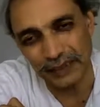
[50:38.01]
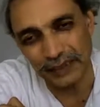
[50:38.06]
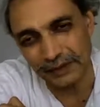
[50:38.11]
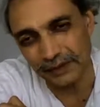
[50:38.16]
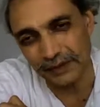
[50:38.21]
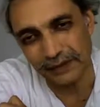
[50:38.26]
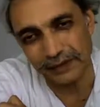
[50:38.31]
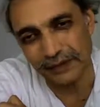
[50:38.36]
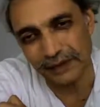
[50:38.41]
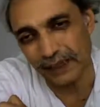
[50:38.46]

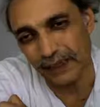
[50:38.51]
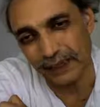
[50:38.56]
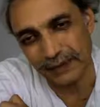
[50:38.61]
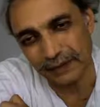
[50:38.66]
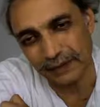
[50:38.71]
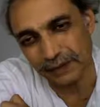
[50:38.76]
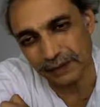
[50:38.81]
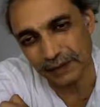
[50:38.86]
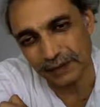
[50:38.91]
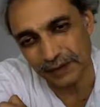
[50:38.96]
our Gnani
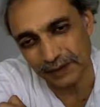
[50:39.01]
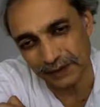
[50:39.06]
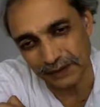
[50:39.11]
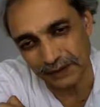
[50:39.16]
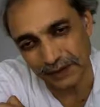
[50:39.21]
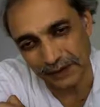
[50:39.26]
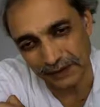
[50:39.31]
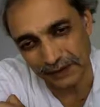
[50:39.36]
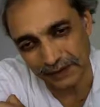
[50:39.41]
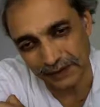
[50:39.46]
Purush
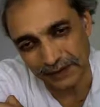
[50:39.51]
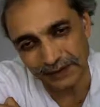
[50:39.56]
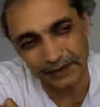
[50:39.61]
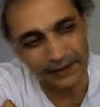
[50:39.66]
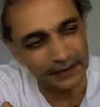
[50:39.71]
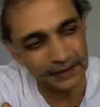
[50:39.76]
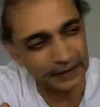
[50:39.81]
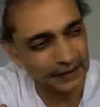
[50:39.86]
Dadashri,